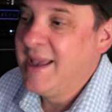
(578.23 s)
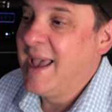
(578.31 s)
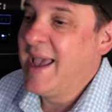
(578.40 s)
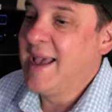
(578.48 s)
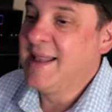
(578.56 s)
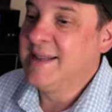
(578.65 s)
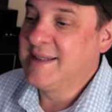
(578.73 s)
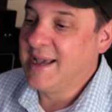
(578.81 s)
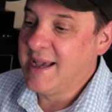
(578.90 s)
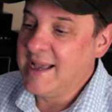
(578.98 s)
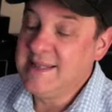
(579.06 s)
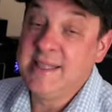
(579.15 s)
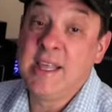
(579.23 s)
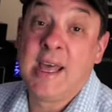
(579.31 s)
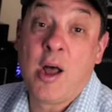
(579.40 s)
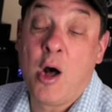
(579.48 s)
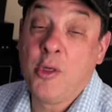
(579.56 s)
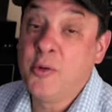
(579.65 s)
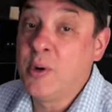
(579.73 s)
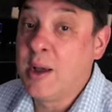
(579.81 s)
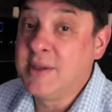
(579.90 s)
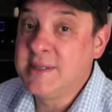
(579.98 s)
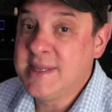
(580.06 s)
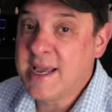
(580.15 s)
And uh, I did that all
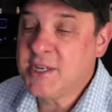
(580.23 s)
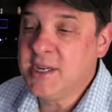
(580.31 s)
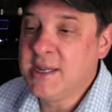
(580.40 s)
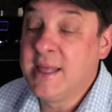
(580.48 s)
throughout the section.